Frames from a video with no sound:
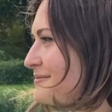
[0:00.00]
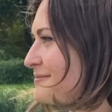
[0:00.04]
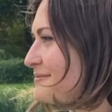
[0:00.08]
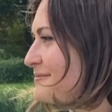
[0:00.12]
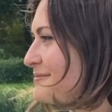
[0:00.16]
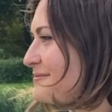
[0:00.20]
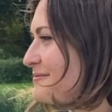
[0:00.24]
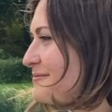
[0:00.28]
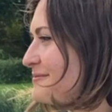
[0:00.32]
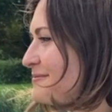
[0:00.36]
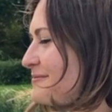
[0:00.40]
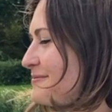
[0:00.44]

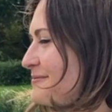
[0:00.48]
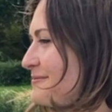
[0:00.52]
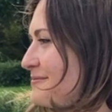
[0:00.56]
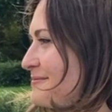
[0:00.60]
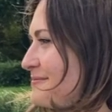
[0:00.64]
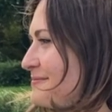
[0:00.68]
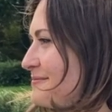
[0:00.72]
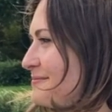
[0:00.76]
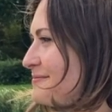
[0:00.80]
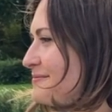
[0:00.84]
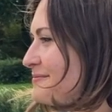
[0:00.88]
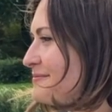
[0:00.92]

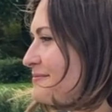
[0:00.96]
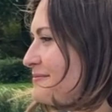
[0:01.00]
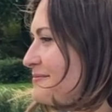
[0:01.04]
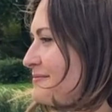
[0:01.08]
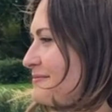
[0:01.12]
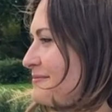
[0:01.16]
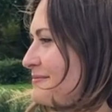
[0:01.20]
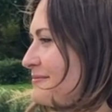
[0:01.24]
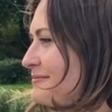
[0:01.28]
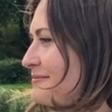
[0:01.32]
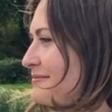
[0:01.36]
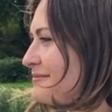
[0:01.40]

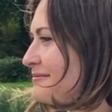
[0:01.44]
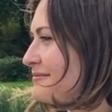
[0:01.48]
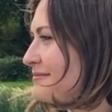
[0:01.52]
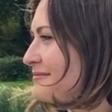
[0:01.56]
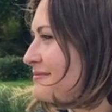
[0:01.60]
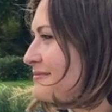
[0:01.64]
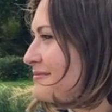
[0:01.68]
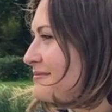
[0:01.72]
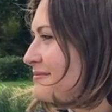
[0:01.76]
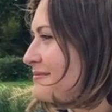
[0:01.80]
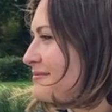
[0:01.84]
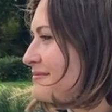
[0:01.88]

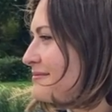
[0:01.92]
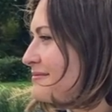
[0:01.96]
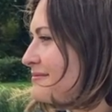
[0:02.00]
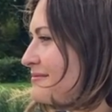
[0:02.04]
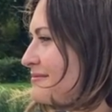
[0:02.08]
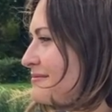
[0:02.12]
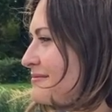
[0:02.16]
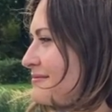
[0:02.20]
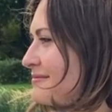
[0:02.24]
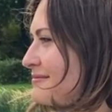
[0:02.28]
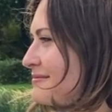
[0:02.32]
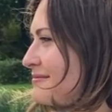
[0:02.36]

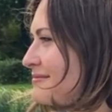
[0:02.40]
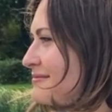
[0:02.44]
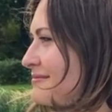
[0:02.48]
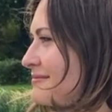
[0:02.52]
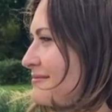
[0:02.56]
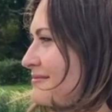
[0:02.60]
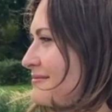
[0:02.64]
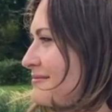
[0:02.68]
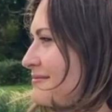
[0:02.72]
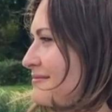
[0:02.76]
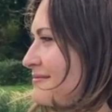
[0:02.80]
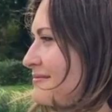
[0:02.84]

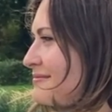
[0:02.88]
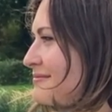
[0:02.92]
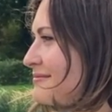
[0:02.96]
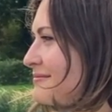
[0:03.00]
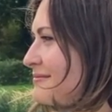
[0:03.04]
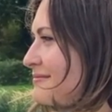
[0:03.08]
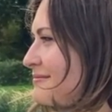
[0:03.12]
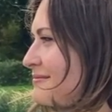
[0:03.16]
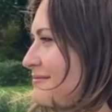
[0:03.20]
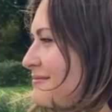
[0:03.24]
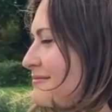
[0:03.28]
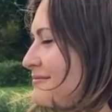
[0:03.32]

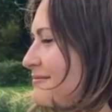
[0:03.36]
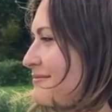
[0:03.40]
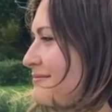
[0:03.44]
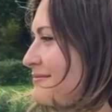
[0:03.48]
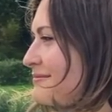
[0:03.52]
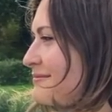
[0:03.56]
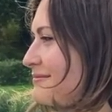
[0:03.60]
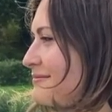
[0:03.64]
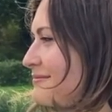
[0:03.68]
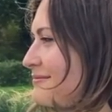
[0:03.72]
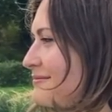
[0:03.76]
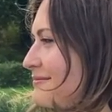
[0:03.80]

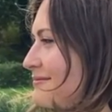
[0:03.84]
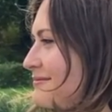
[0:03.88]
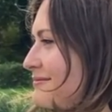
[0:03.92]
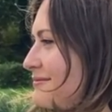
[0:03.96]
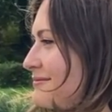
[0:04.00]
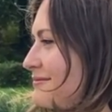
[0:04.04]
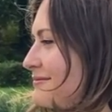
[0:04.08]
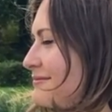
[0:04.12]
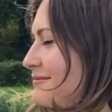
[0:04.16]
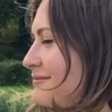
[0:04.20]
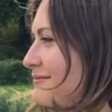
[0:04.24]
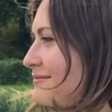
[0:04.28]

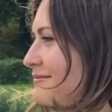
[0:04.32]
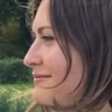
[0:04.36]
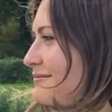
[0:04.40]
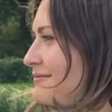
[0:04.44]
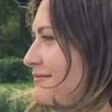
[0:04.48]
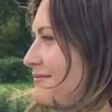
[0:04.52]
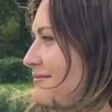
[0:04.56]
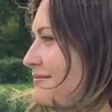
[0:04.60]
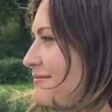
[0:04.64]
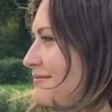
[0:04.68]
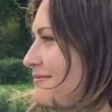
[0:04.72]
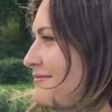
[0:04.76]

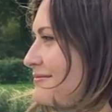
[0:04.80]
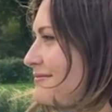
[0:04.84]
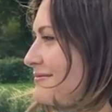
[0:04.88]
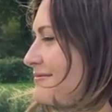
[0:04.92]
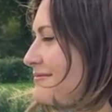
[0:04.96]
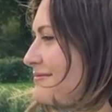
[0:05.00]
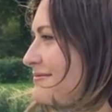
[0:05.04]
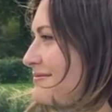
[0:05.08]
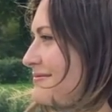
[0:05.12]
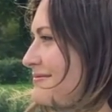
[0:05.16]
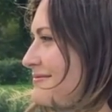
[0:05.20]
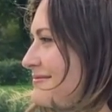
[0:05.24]

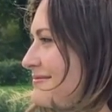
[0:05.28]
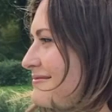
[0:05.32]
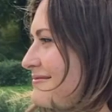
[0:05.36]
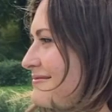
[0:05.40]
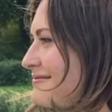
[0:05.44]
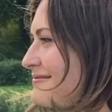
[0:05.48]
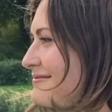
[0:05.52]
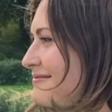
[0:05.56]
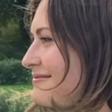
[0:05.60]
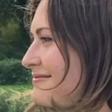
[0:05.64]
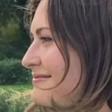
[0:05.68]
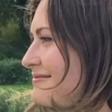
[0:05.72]

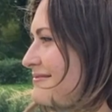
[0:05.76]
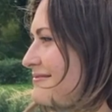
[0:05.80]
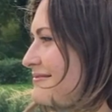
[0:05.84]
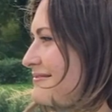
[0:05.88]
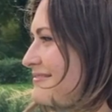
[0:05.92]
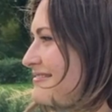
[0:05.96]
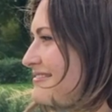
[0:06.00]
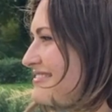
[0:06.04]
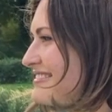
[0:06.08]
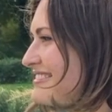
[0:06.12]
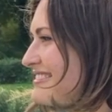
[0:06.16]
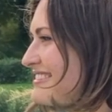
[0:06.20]

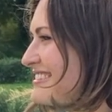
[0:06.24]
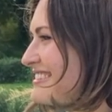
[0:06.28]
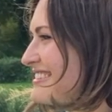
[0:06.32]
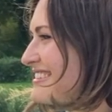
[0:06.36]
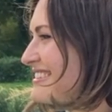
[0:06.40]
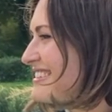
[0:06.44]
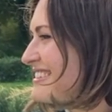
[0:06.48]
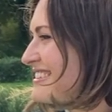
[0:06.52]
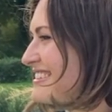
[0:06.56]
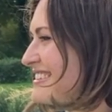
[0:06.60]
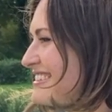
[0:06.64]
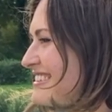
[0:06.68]

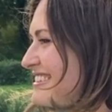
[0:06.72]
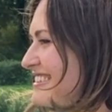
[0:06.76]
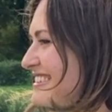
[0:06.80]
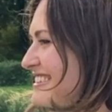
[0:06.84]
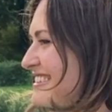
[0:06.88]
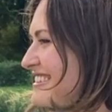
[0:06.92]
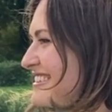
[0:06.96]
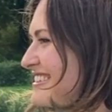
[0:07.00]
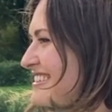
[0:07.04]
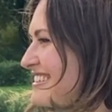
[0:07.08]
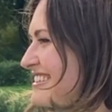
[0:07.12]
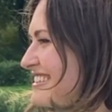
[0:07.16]

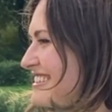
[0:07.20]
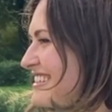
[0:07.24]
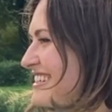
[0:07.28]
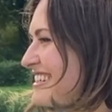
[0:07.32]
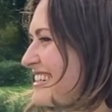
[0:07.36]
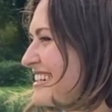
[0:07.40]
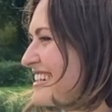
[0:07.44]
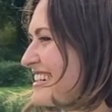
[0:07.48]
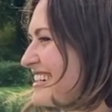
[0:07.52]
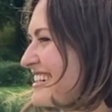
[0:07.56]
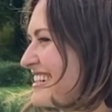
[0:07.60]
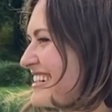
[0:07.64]

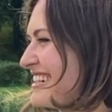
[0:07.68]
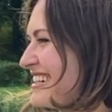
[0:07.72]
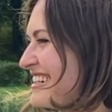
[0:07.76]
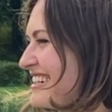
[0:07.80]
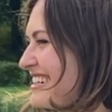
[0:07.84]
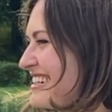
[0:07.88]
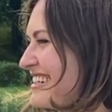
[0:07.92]
(not speaking)